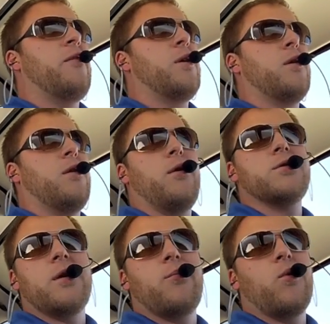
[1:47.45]
I've been in the
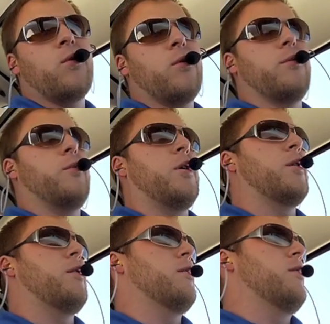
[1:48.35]
lowest airport in North
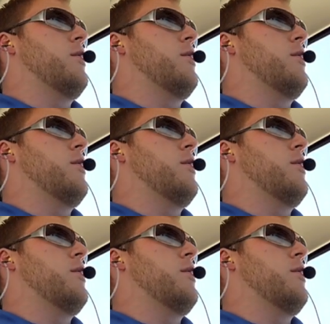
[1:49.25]
America.